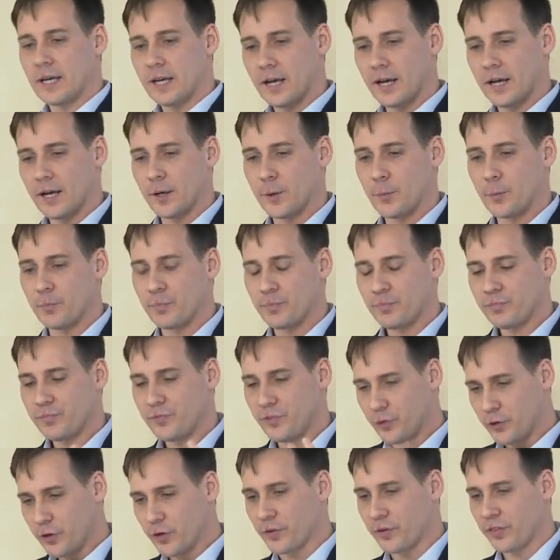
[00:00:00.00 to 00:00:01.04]
Um,
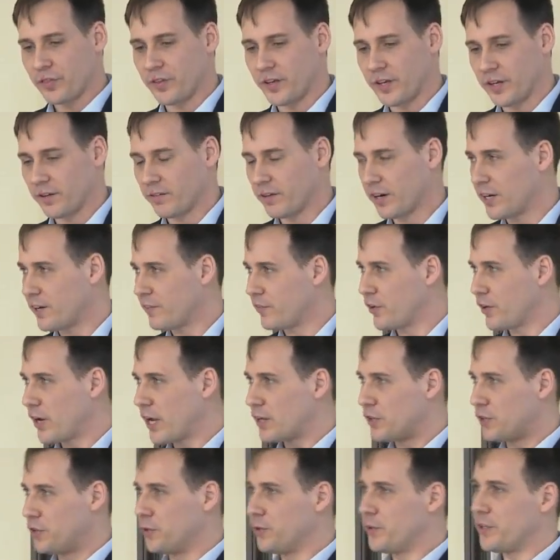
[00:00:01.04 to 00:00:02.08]
do your thing, right? If you're
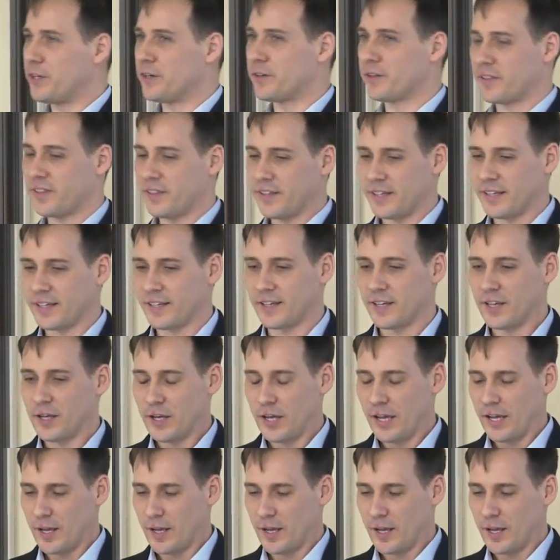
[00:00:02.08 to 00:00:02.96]
not doing your thing